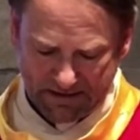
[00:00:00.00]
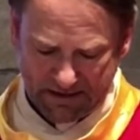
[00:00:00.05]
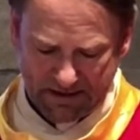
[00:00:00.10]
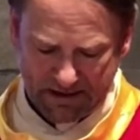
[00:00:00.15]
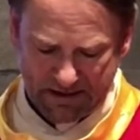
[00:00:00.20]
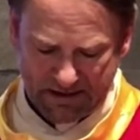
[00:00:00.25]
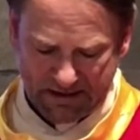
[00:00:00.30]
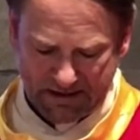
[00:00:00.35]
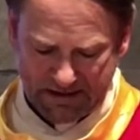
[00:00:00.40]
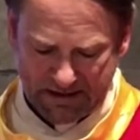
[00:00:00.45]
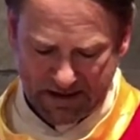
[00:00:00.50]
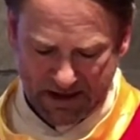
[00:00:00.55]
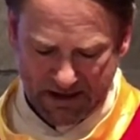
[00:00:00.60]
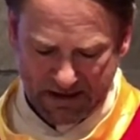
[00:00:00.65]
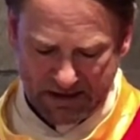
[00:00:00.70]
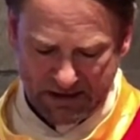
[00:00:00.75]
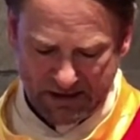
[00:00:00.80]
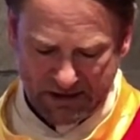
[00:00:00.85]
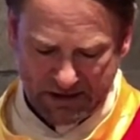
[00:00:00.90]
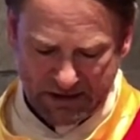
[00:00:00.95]
The
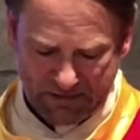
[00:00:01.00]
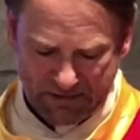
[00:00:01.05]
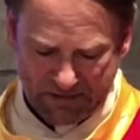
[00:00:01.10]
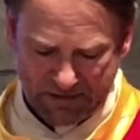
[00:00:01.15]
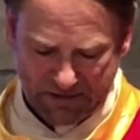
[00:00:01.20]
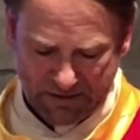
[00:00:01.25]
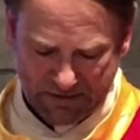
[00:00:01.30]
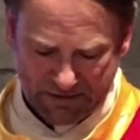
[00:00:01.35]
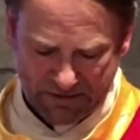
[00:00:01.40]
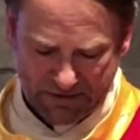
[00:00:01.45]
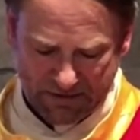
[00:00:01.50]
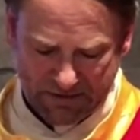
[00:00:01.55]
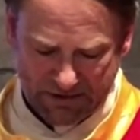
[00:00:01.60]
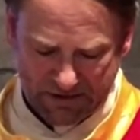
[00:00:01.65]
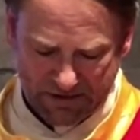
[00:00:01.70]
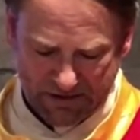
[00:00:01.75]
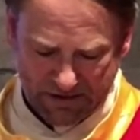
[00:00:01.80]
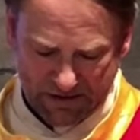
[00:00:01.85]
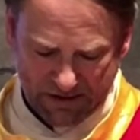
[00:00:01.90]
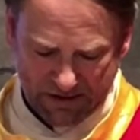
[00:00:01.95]
sun shall be turned to
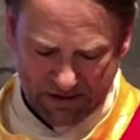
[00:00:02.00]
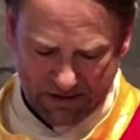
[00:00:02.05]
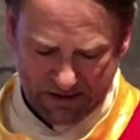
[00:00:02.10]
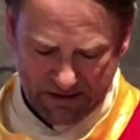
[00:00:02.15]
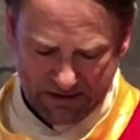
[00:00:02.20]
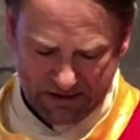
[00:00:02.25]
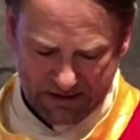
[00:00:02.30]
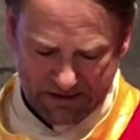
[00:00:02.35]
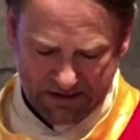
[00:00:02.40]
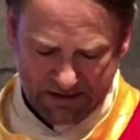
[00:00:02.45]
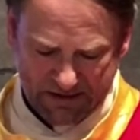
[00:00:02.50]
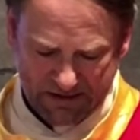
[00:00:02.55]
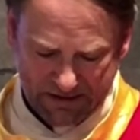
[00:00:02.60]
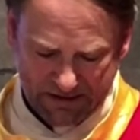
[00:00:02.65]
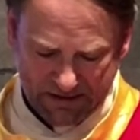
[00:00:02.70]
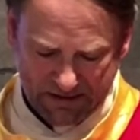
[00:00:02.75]
darkness